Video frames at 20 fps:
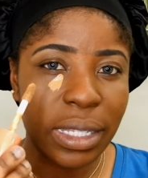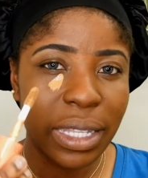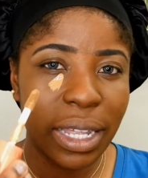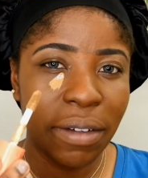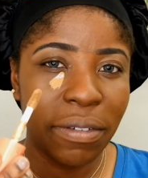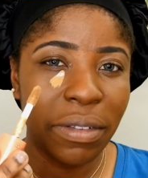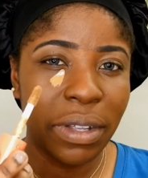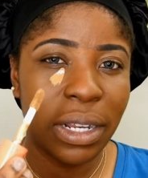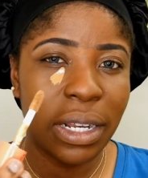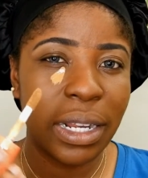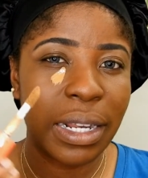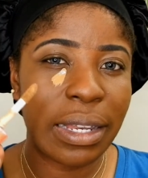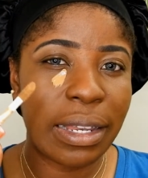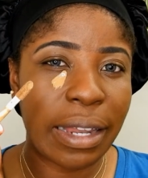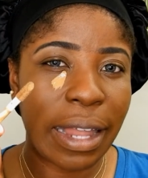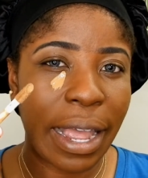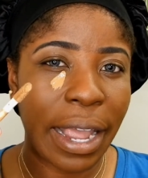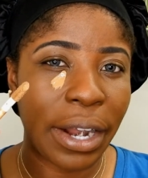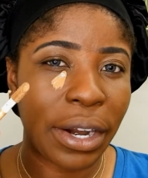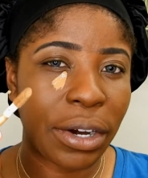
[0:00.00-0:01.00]
is definitely
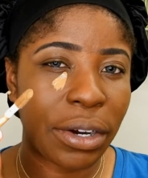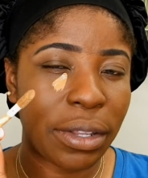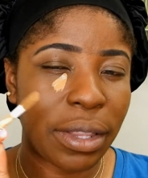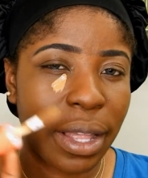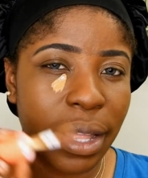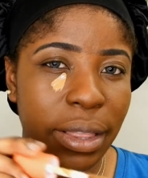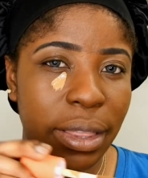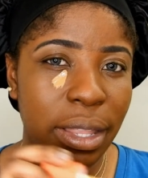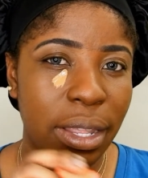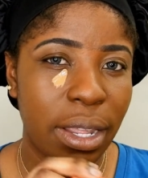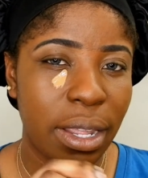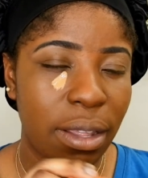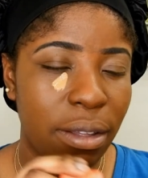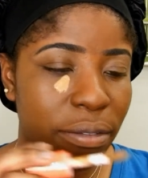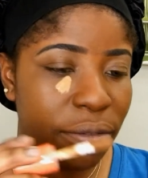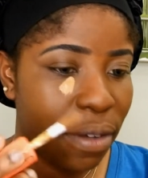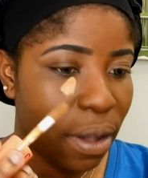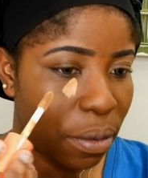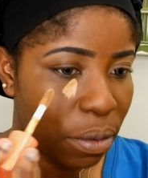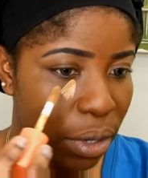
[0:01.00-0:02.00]
lighter than
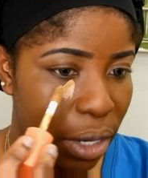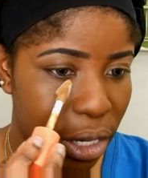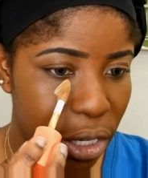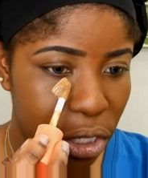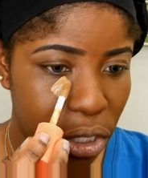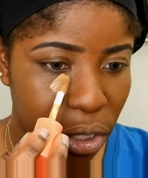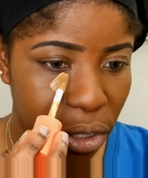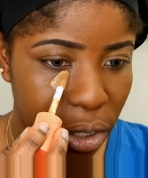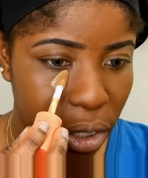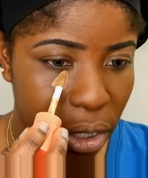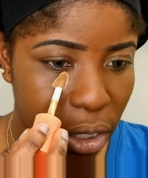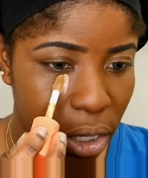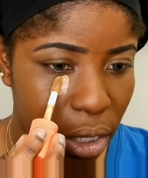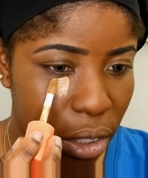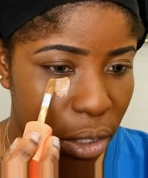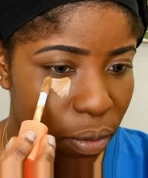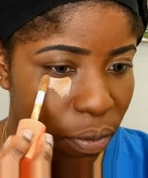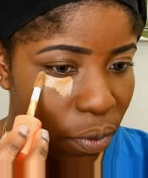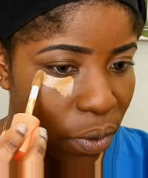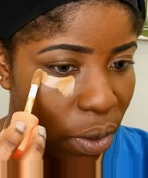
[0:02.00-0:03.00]
the foundation. It
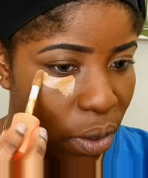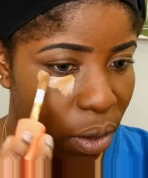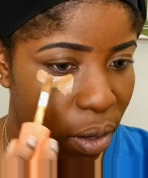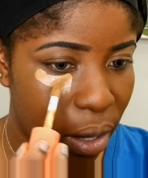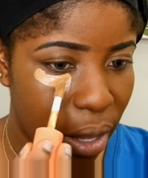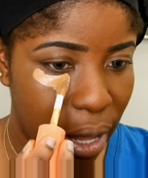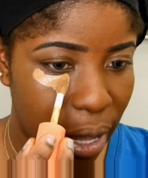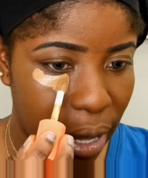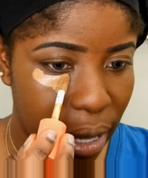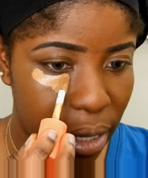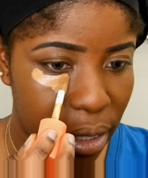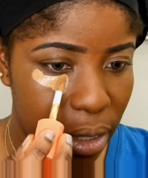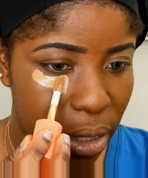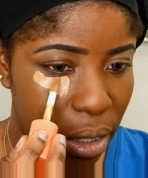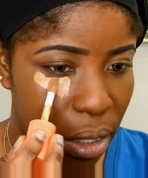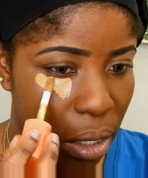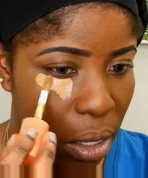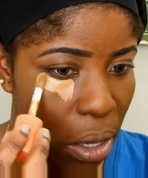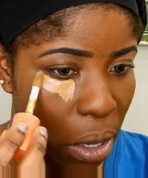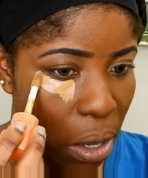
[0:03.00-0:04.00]
does feel light.